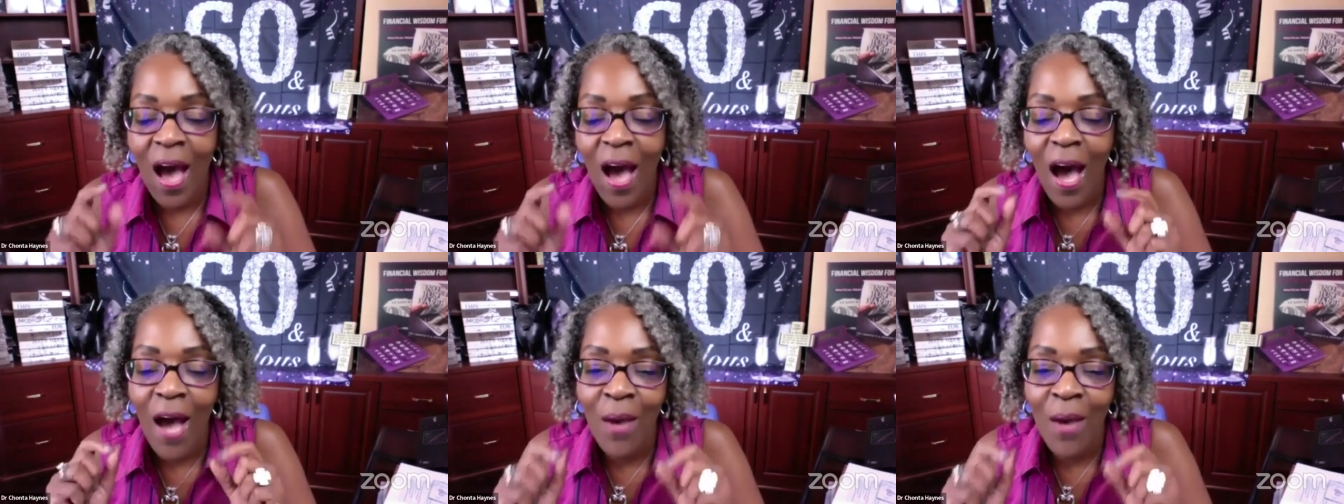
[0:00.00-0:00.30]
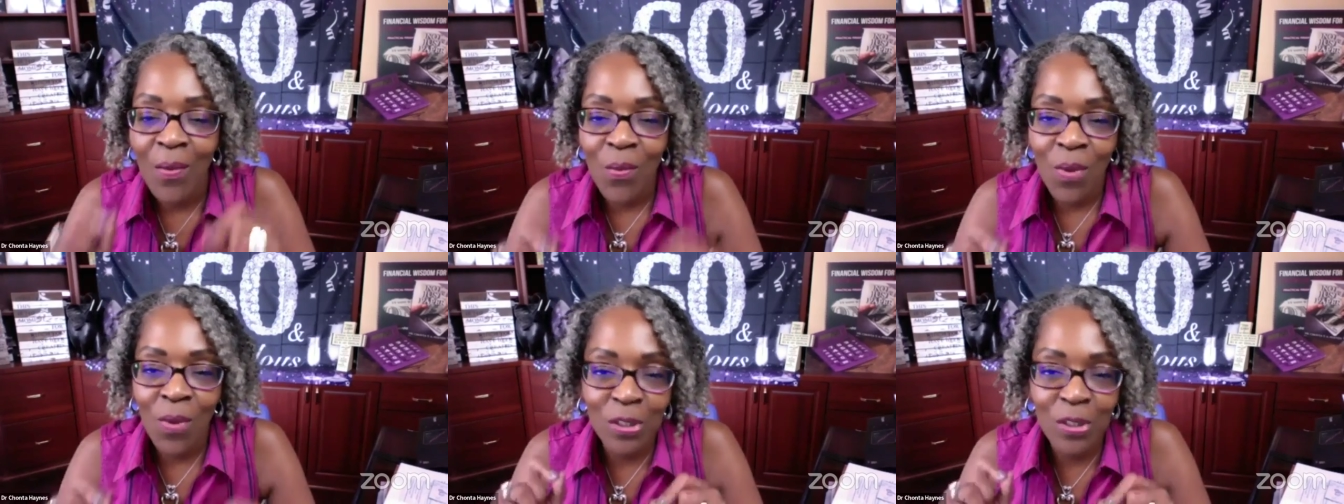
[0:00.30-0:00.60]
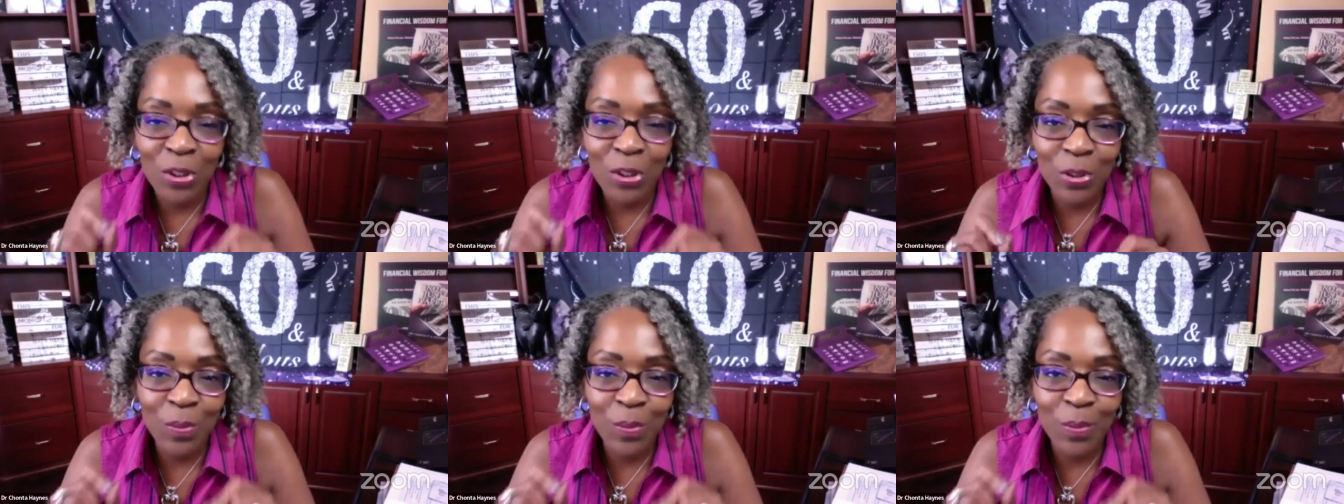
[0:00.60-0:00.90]
I
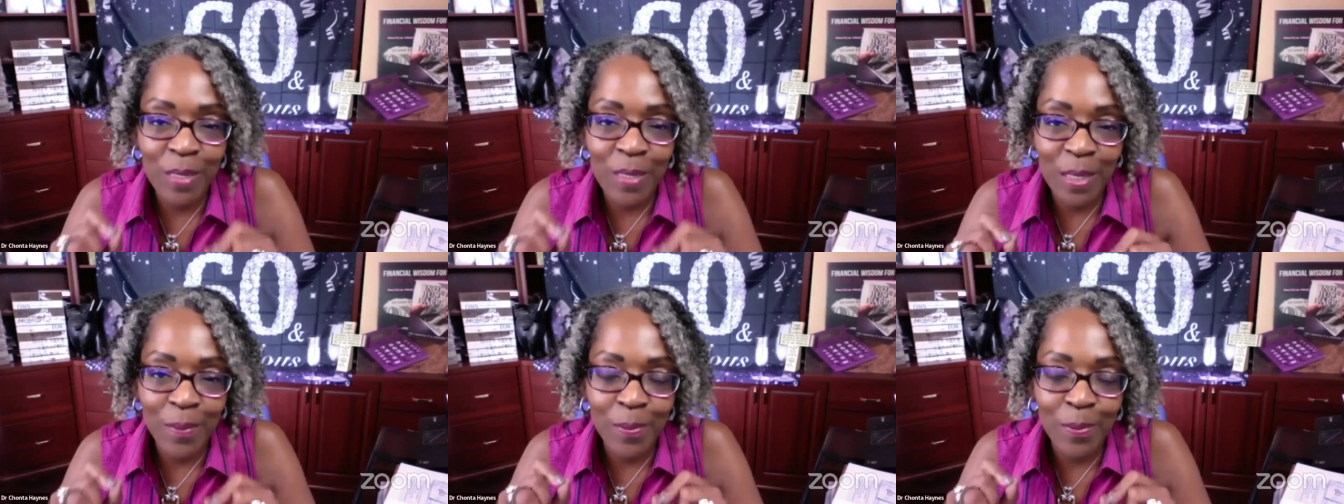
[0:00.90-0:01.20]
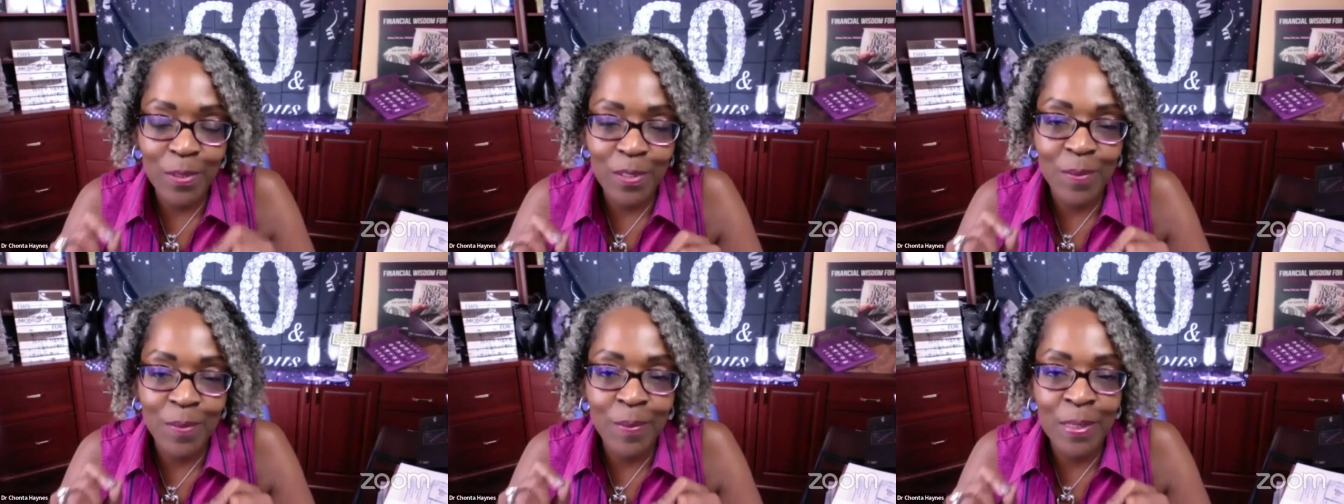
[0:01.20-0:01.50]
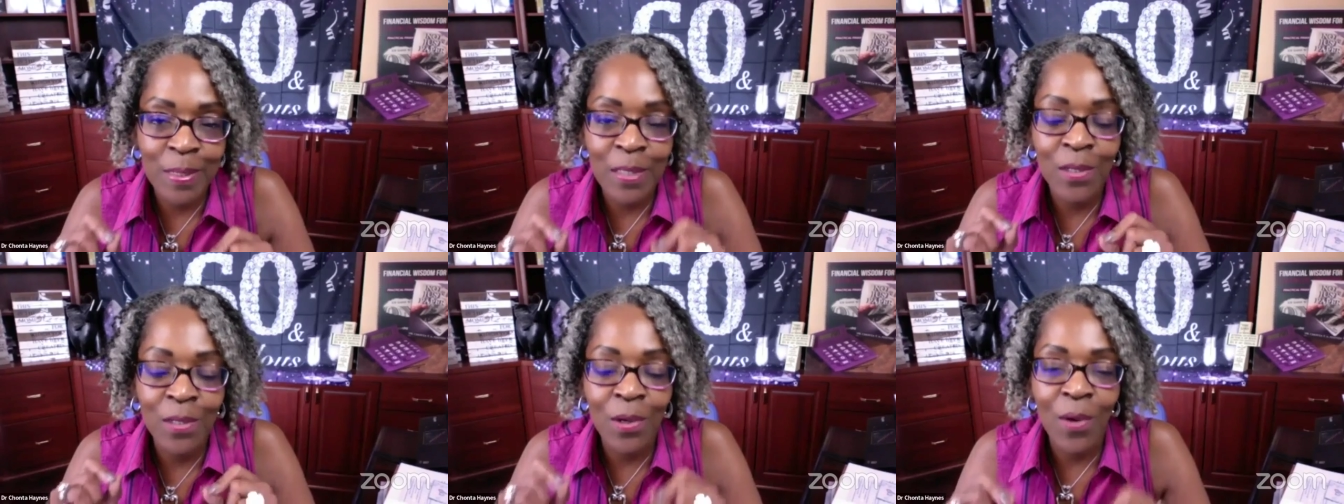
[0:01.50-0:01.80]
want you to be able to be
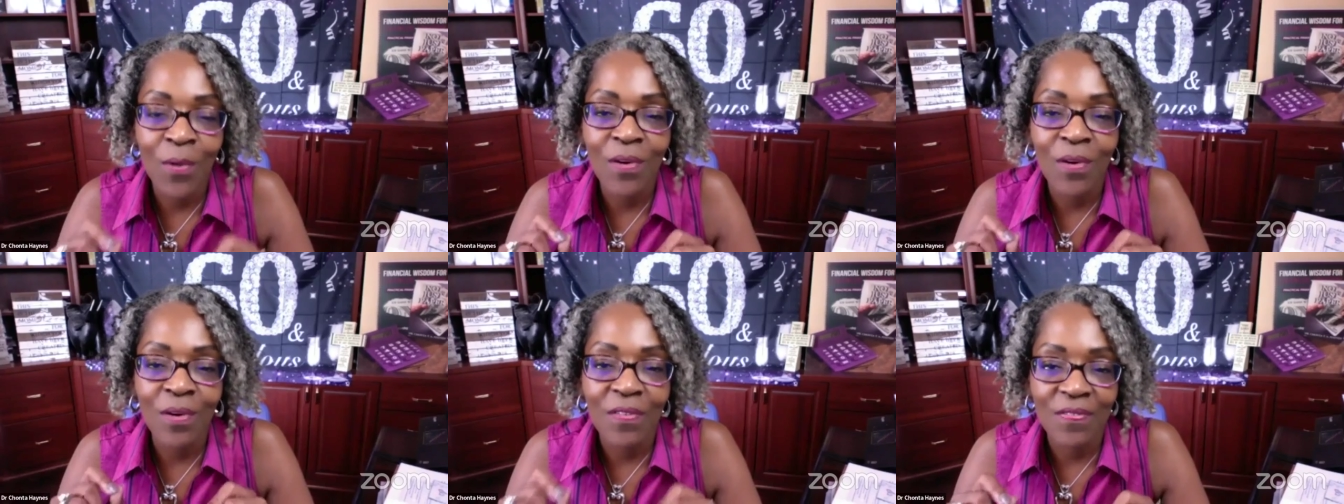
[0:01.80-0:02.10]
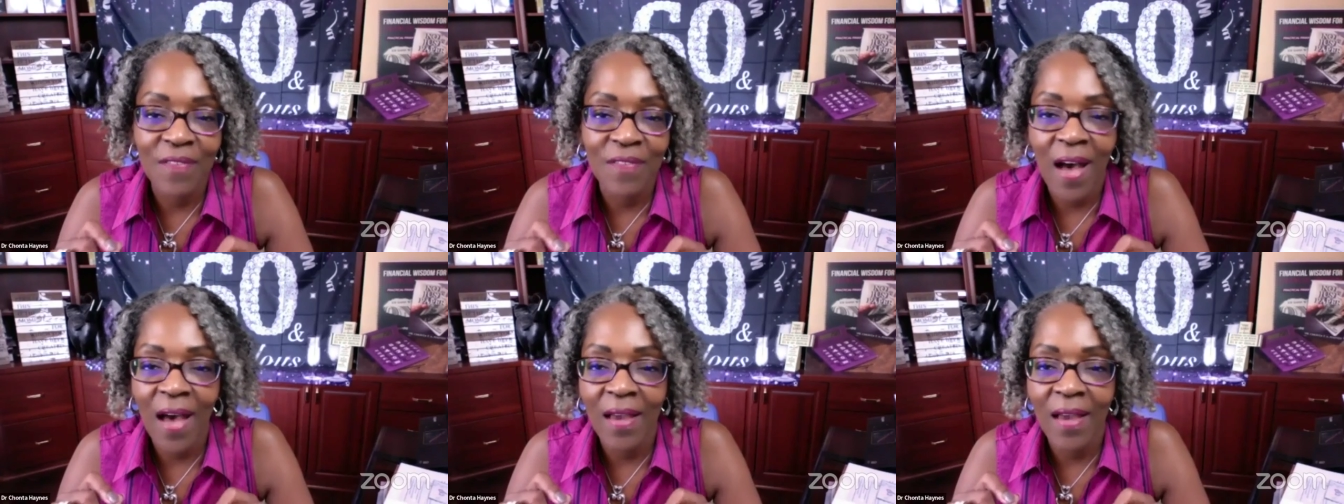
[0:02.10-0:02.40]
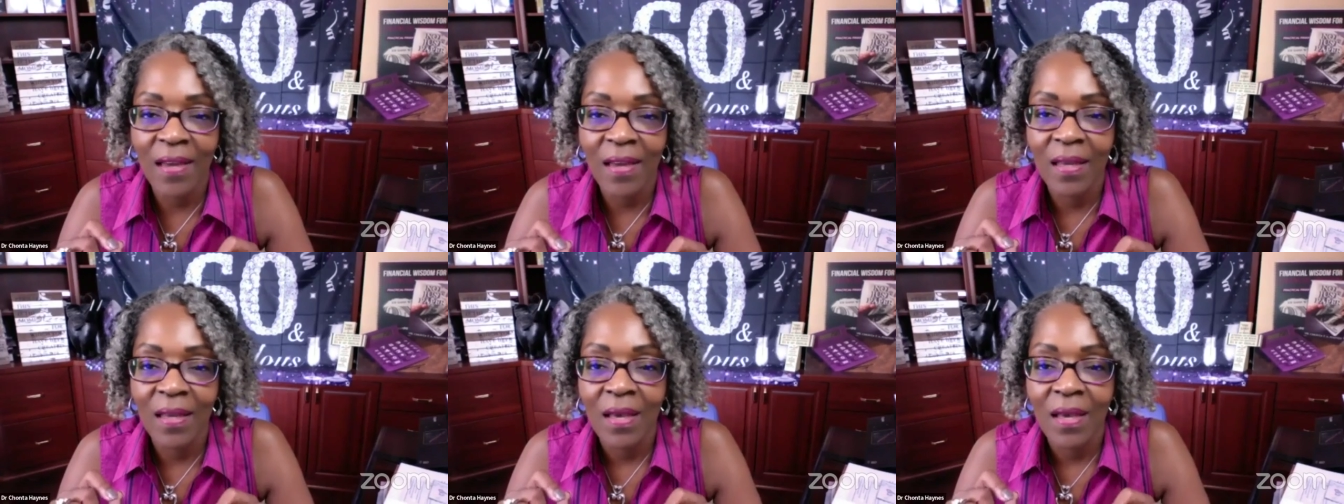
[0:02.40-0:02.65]
notified